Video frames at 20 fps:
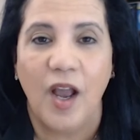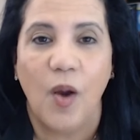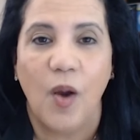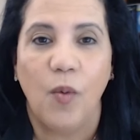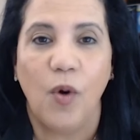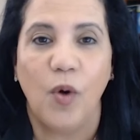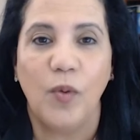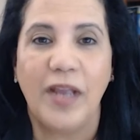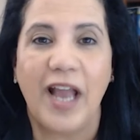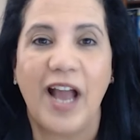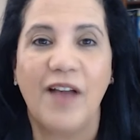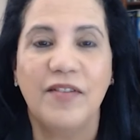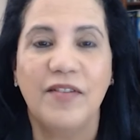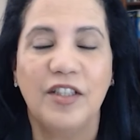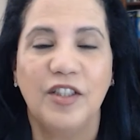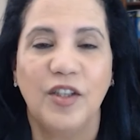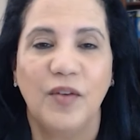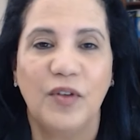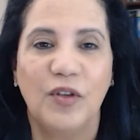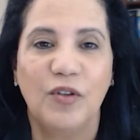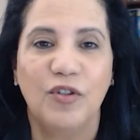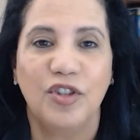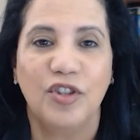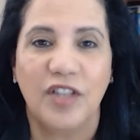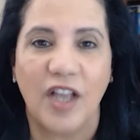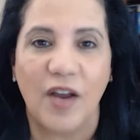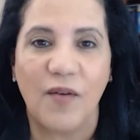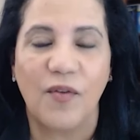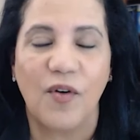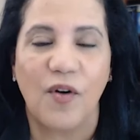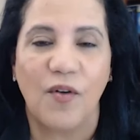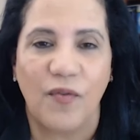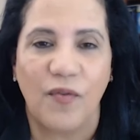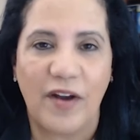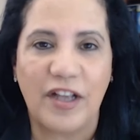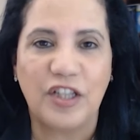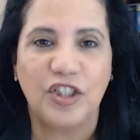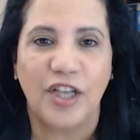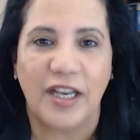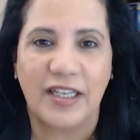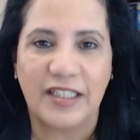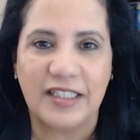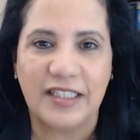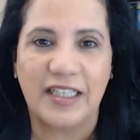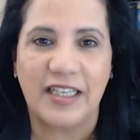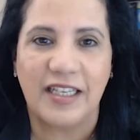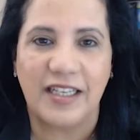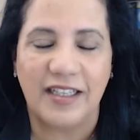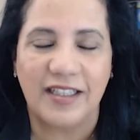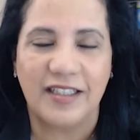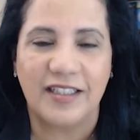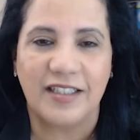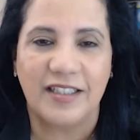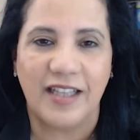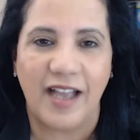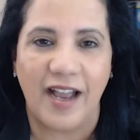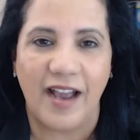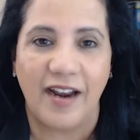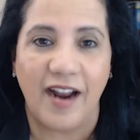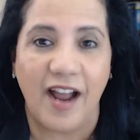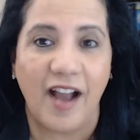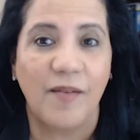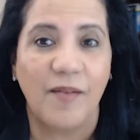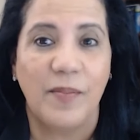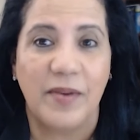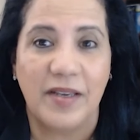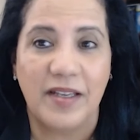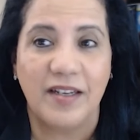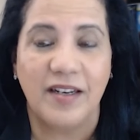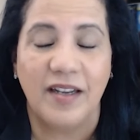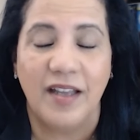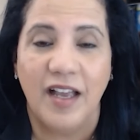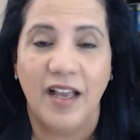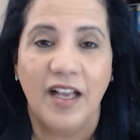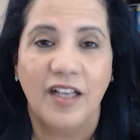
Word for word: where we have interviewed several franchisees that have been